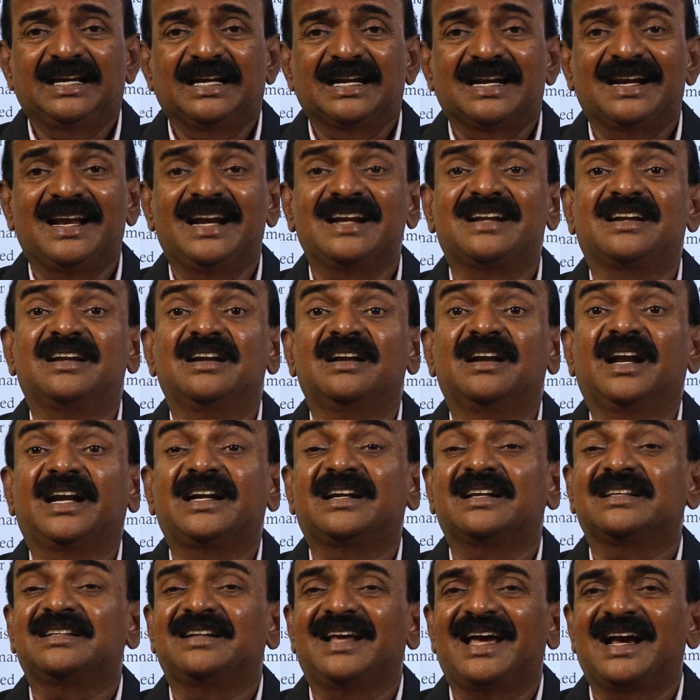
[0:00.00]

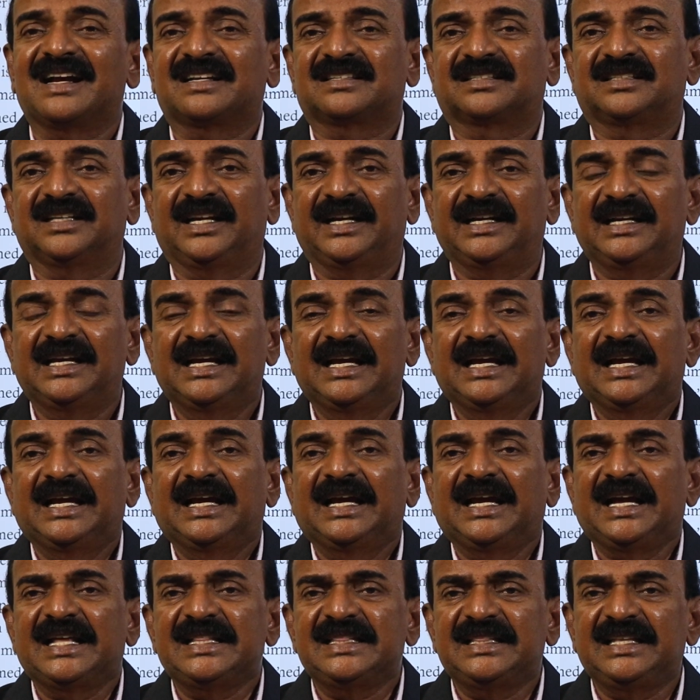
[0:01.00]
nitrous dioxide,
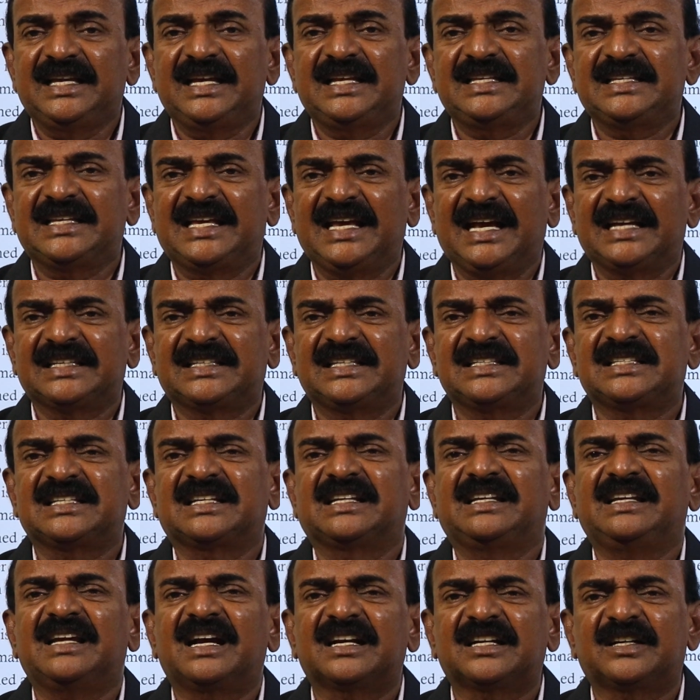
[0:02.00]
and these gases
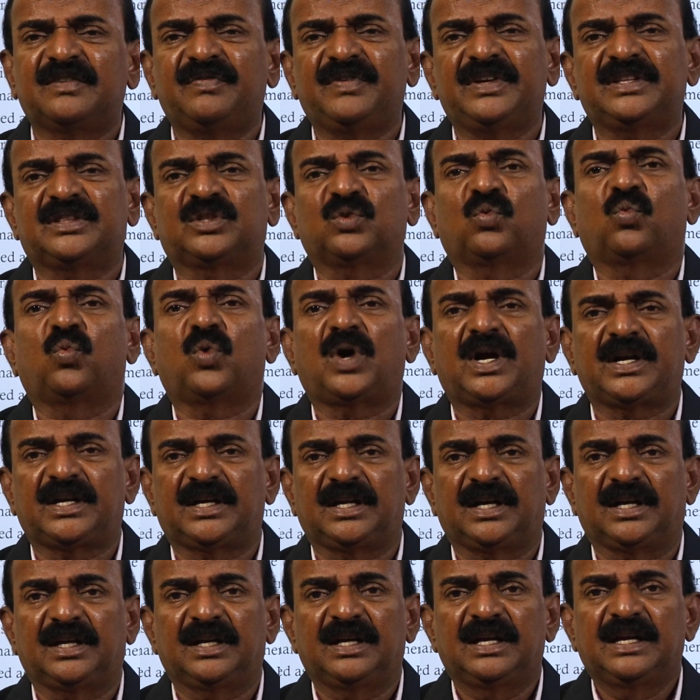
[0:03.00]
react with
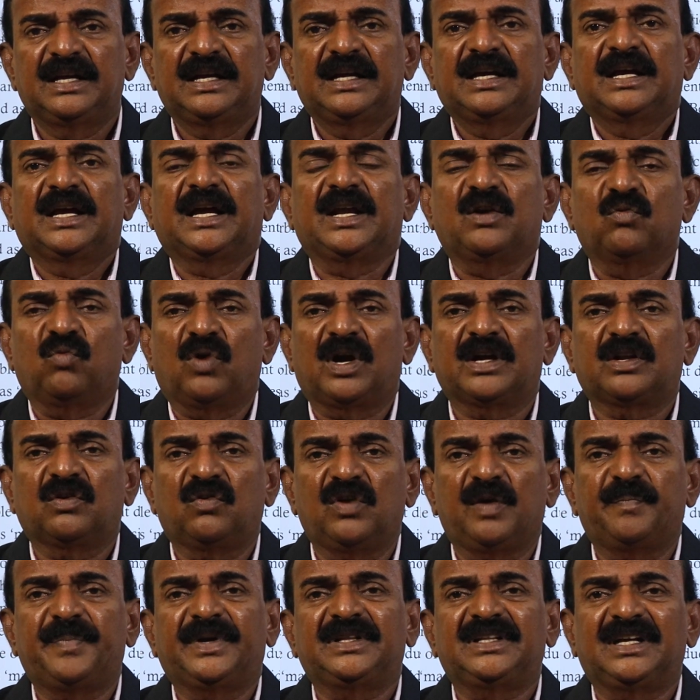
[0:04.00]
water and water
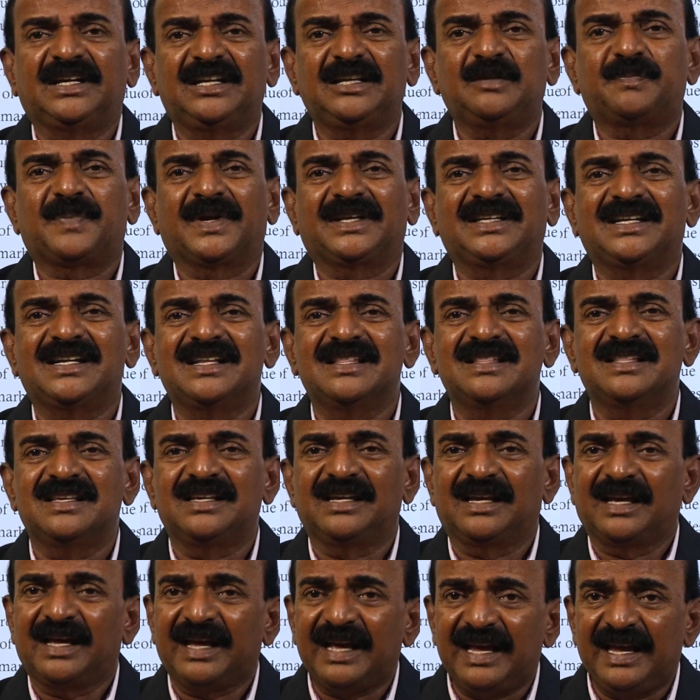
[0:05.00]
vapor that is present in
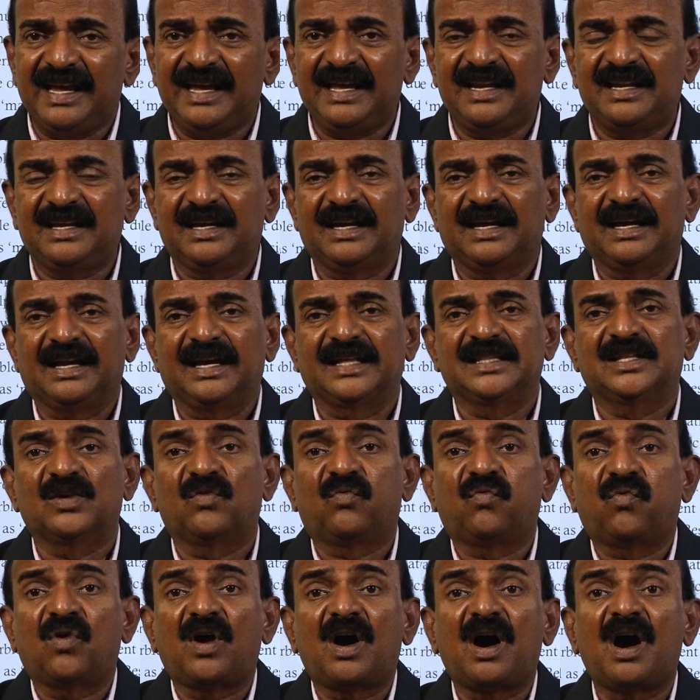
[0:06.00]
the air, and they
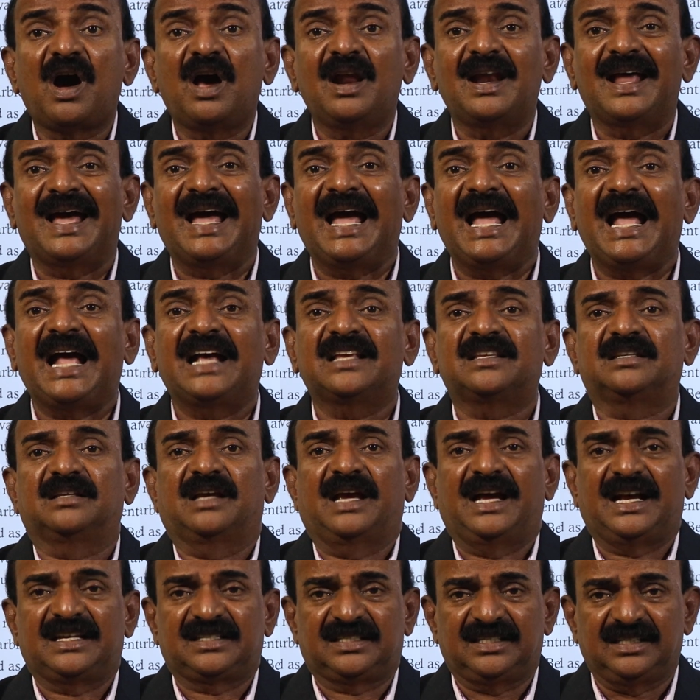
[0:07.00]
fall as
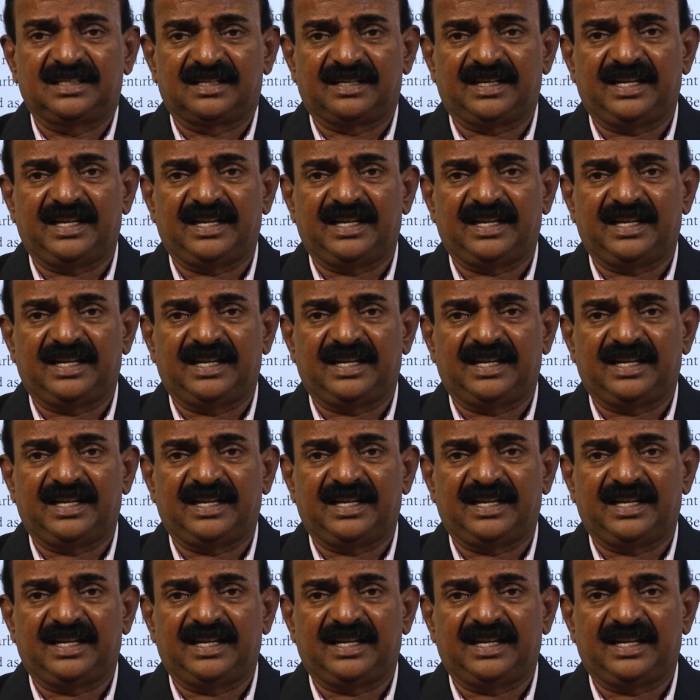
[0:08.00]
acid